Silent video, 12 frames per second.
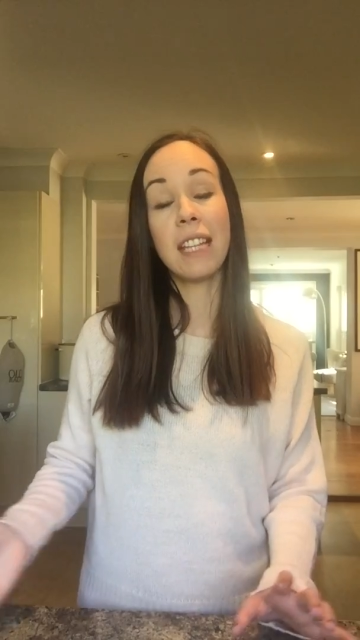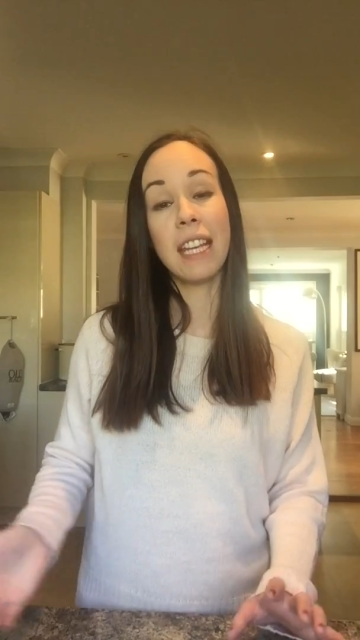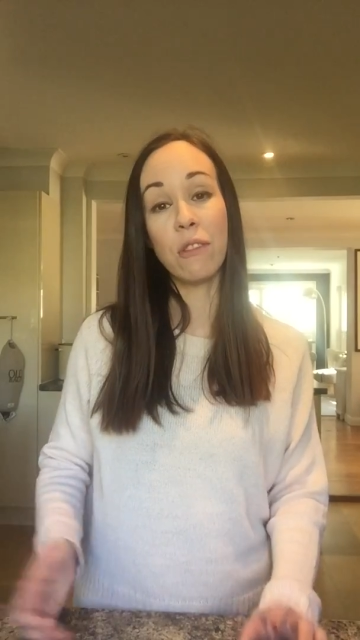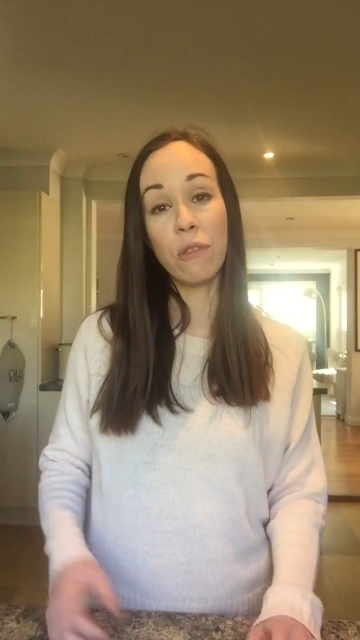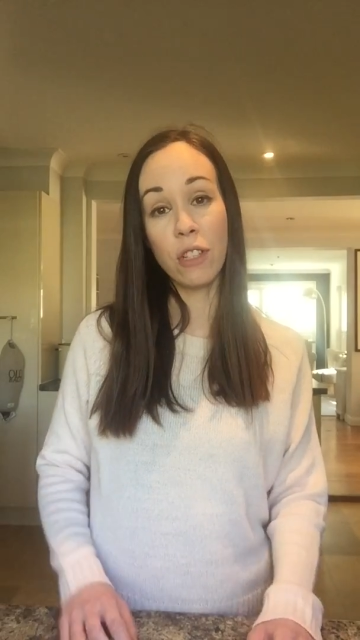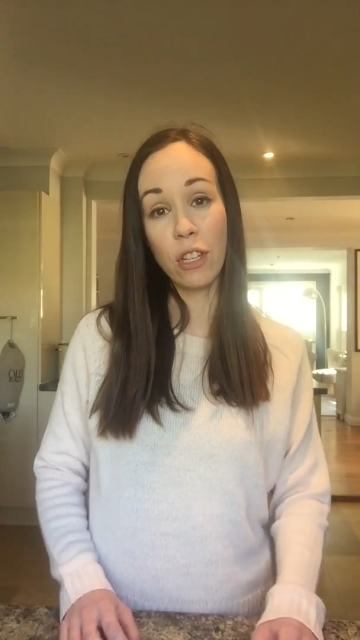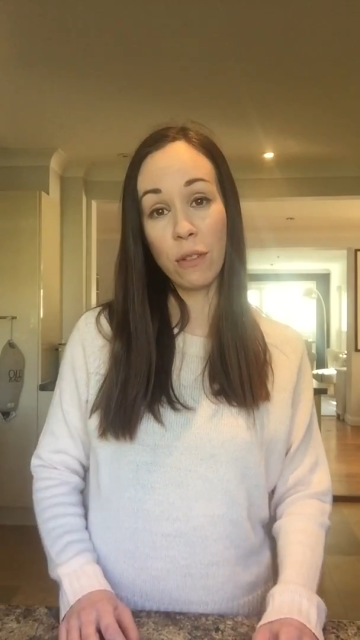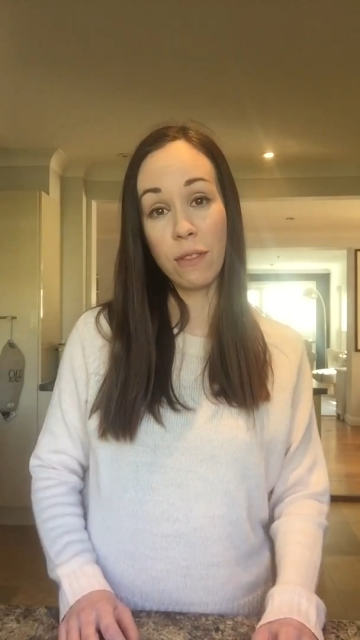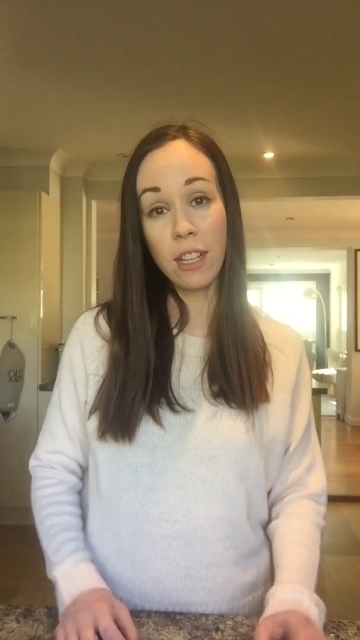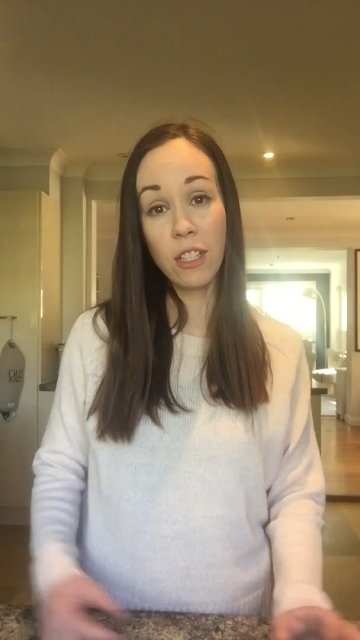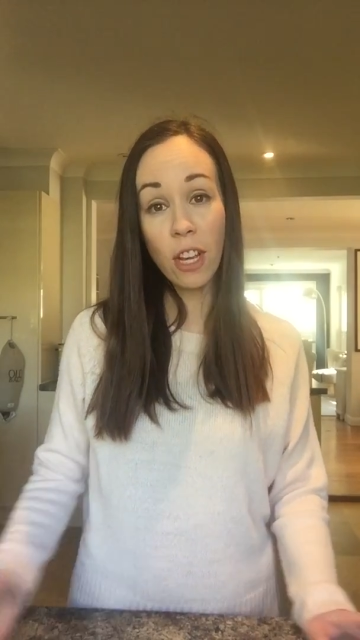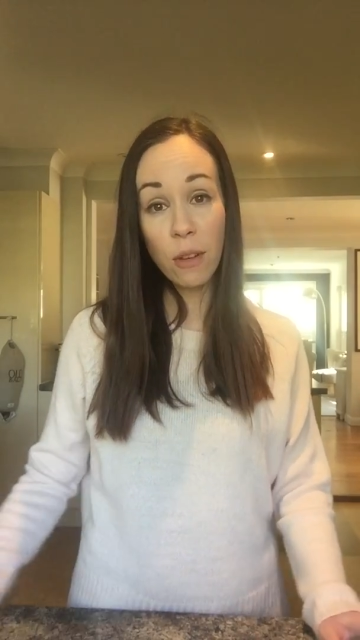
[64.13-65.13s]
to introduce
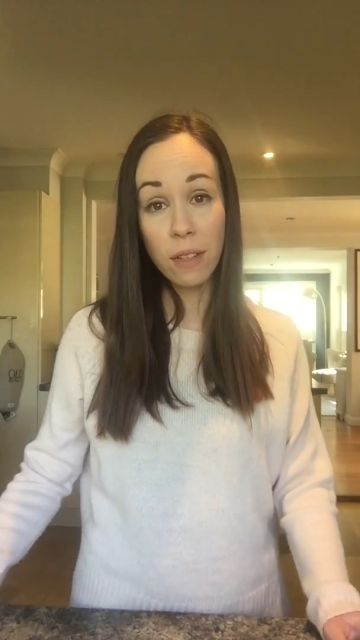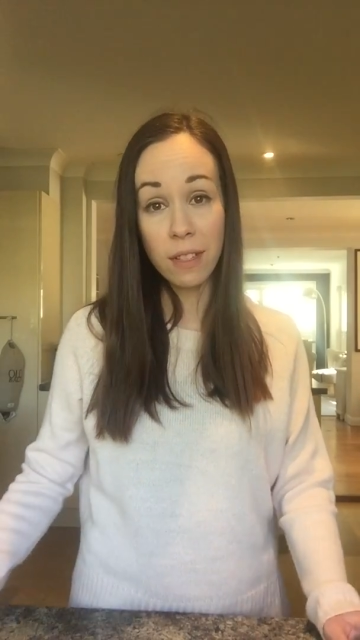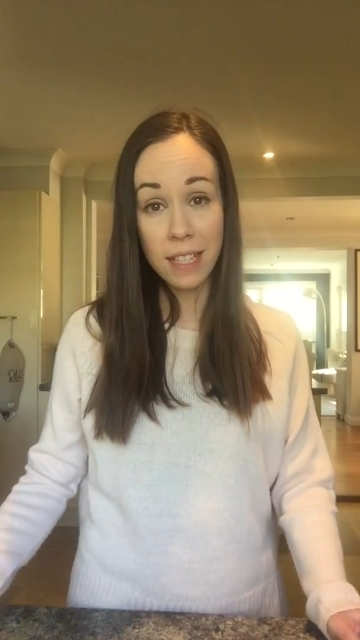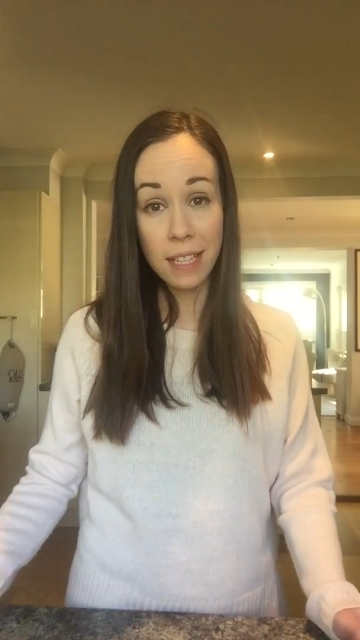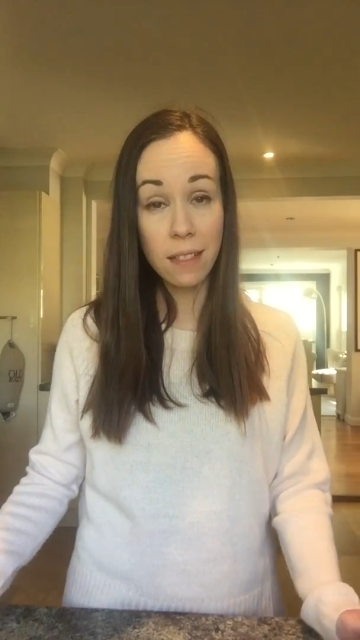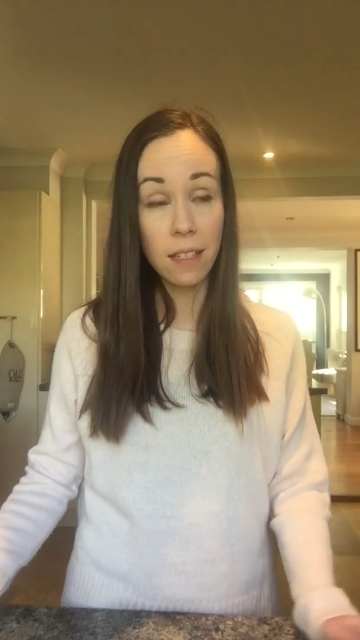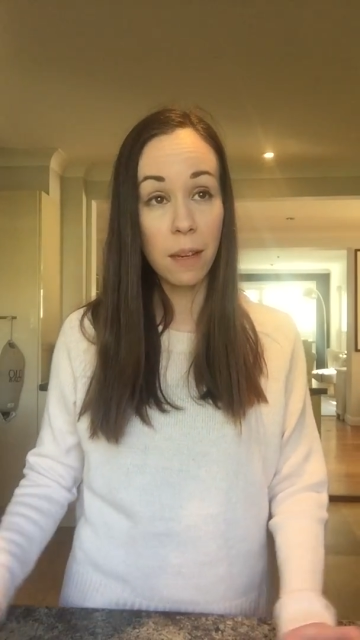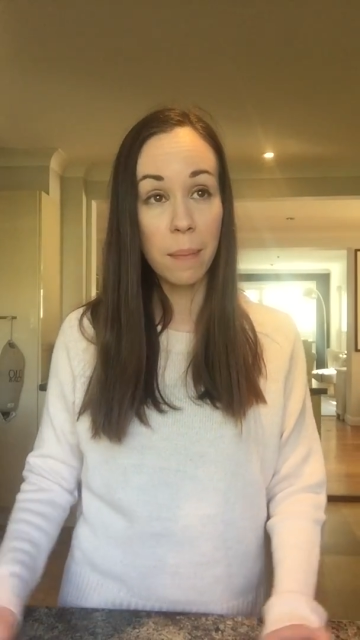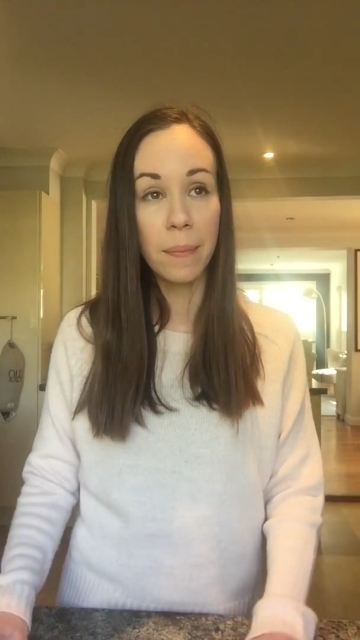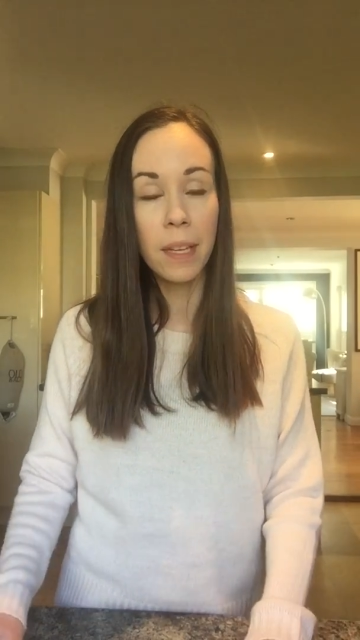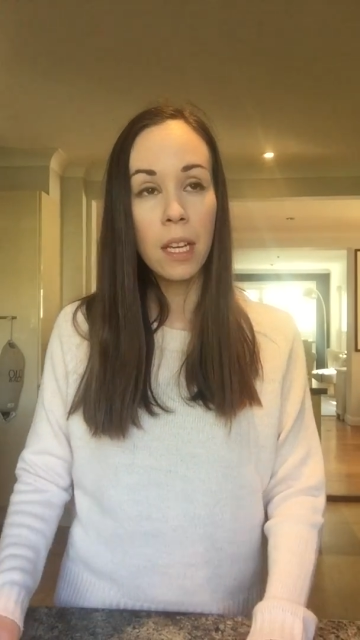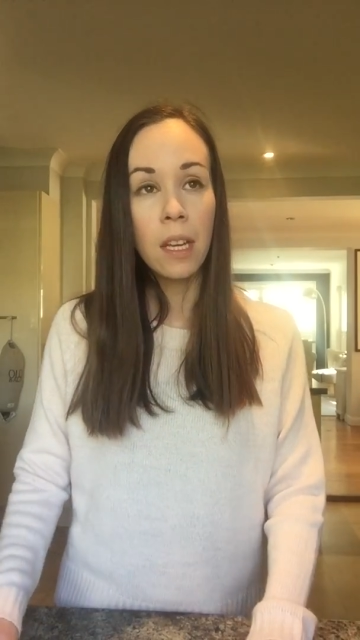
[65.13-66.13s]
a token
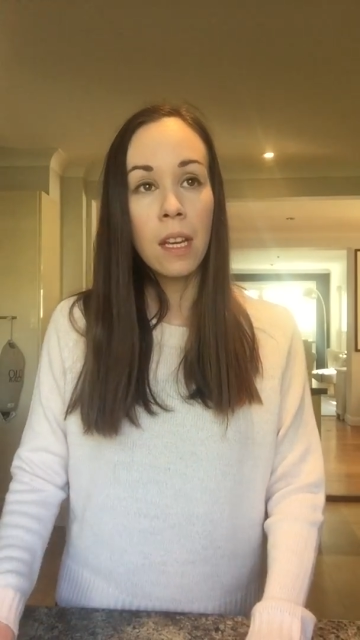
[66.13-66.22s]
system.